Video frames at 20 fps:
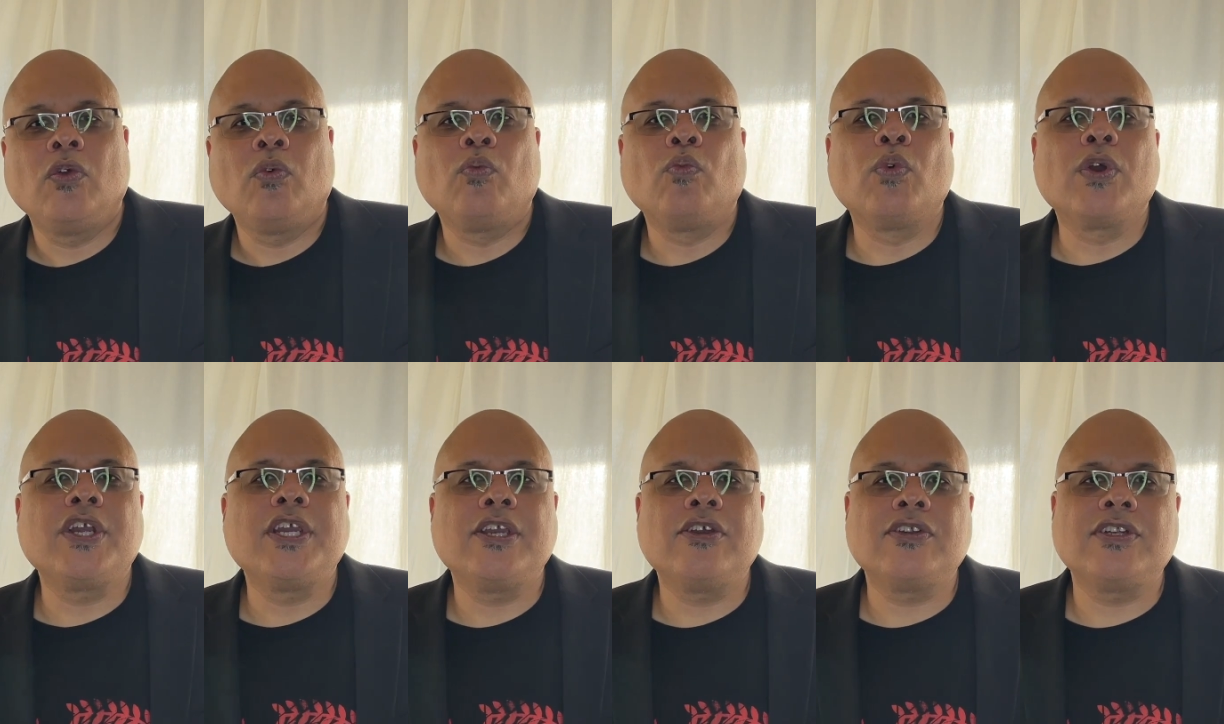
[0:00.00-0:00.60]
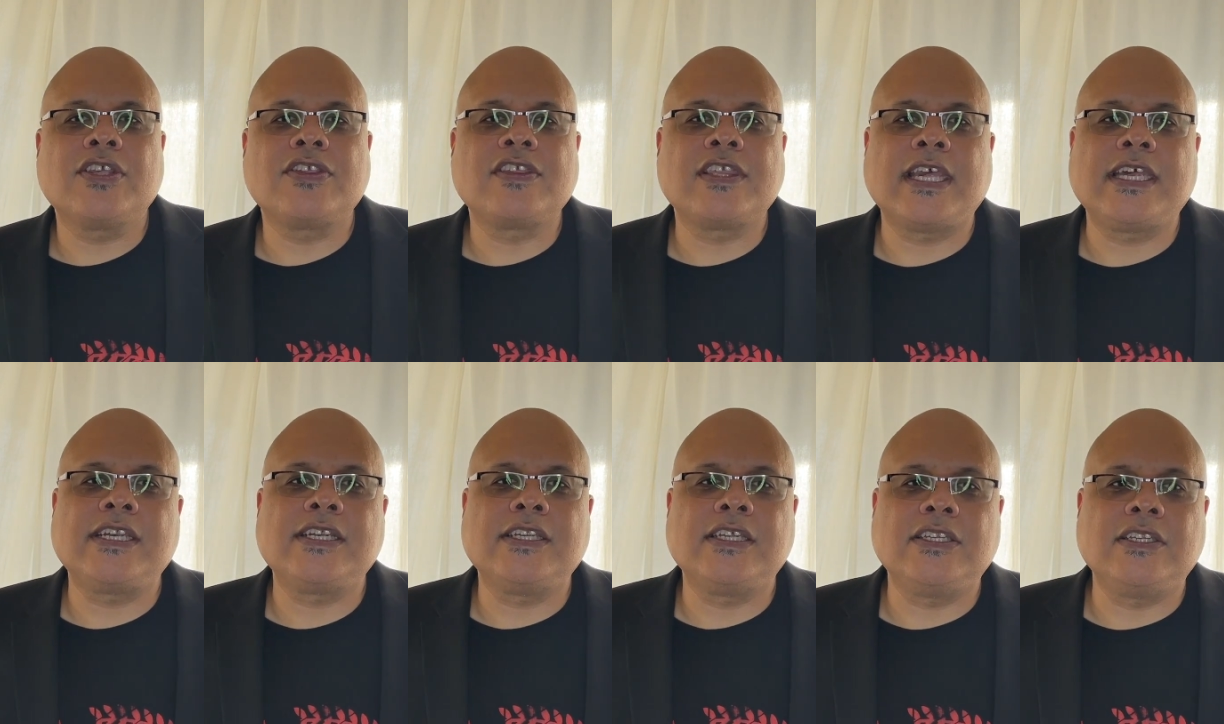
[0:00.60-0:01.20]
We're here to set
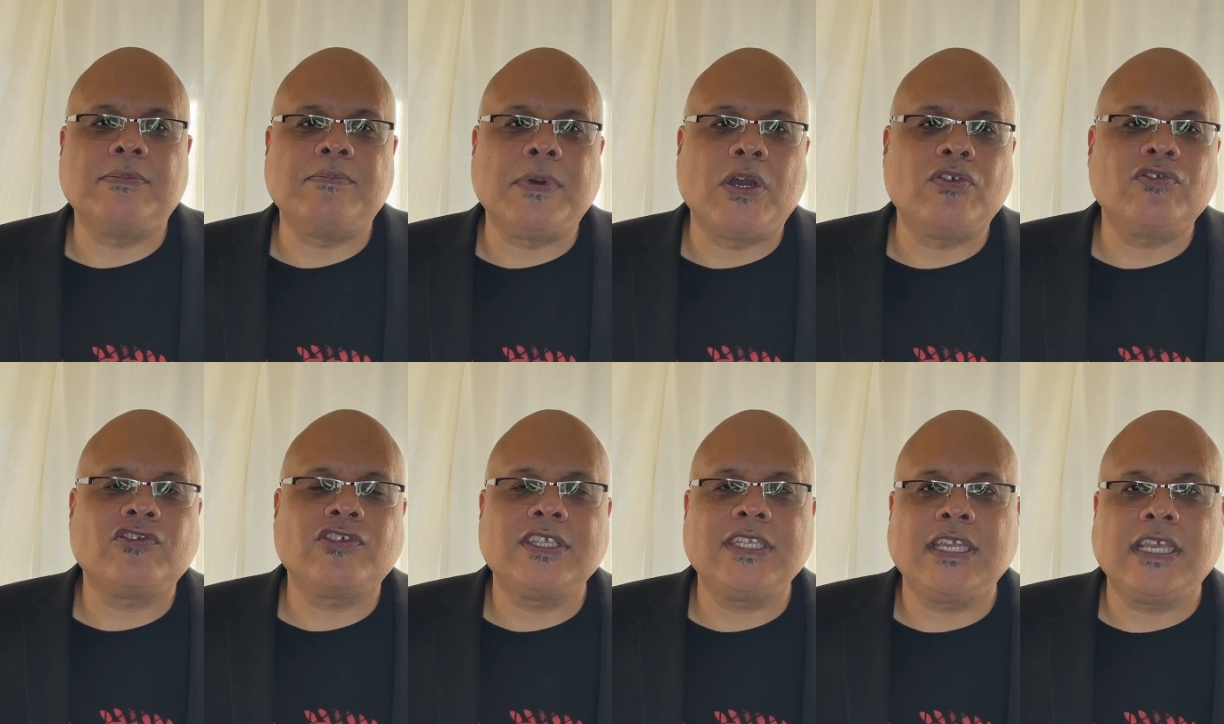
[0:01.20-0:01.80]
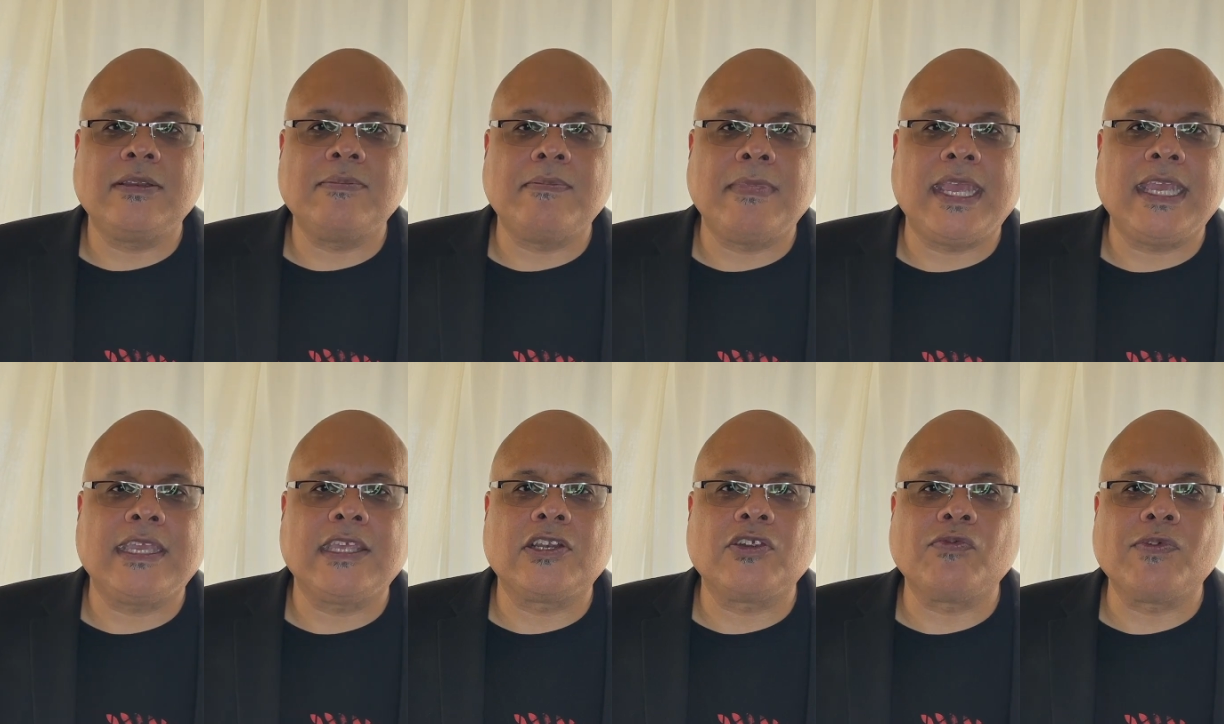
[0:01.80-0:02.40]
it into motion and
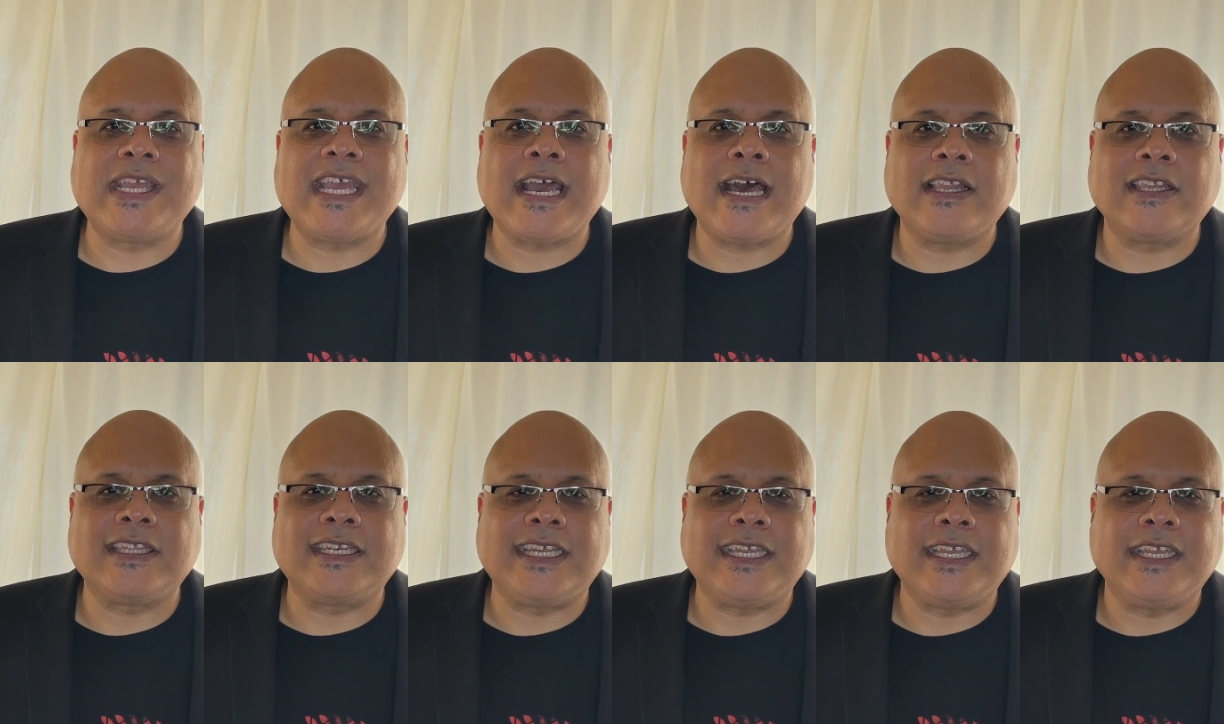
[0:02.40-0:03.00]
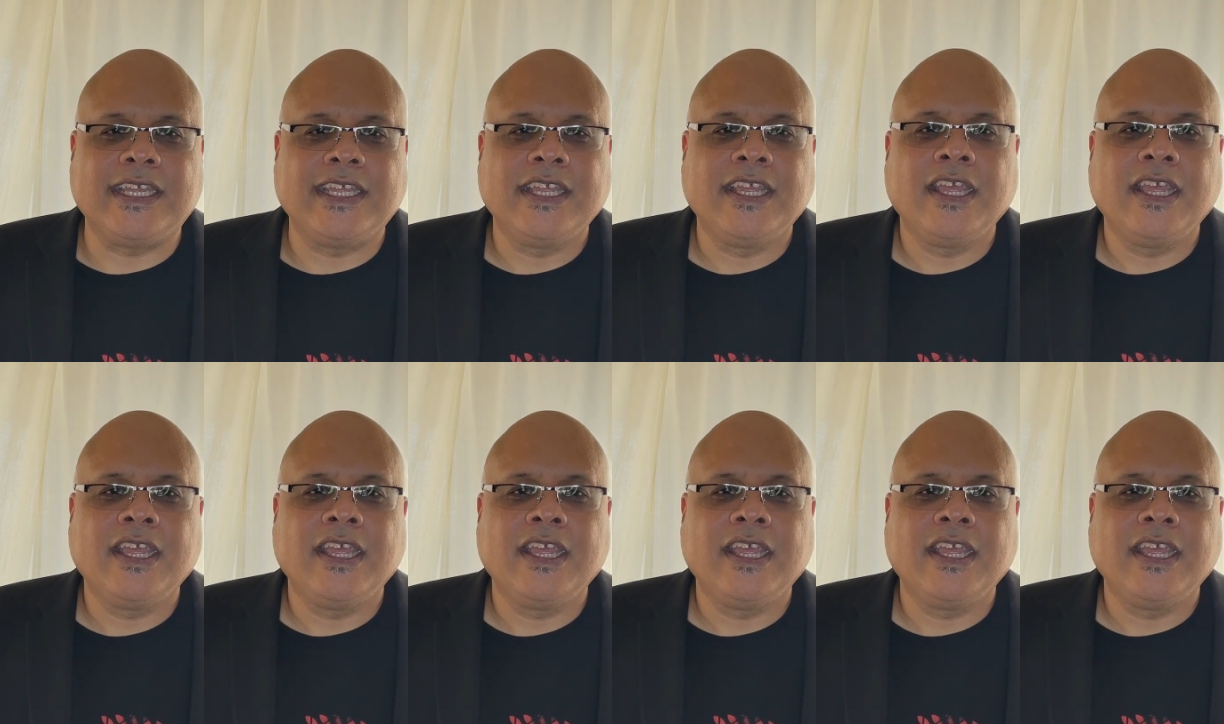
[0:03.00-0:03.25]
make it a reality.